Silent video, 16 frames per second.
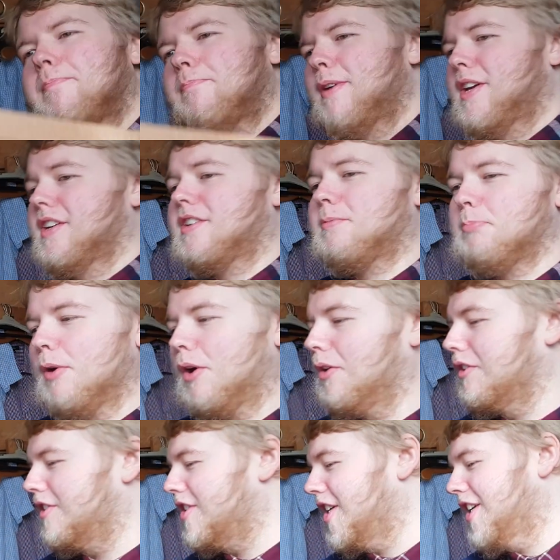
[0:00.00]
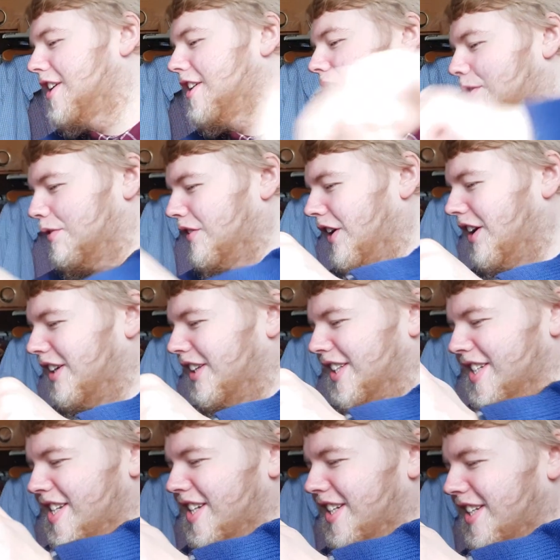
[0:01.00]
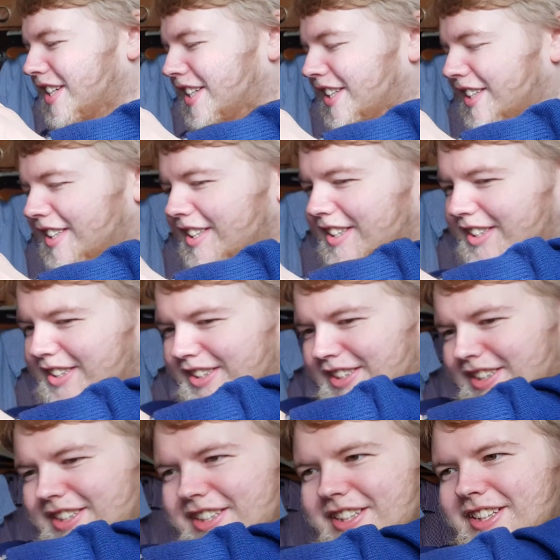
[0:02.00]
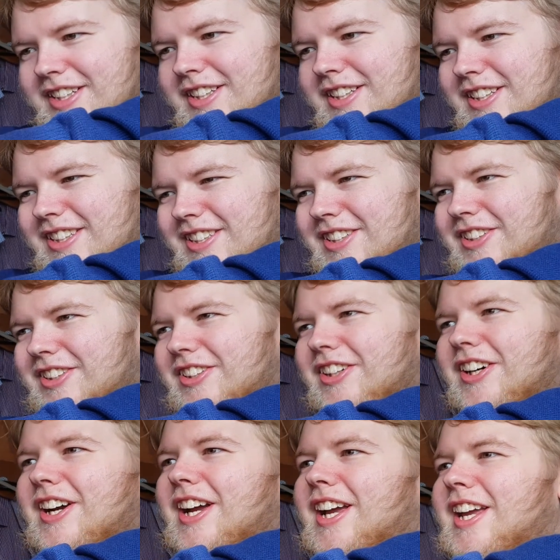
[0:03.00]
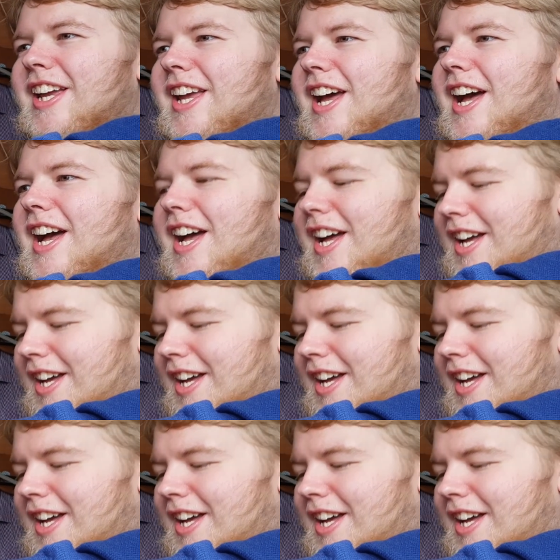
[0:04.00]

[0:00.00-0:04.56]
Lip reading: biggest box he can find. So yeah,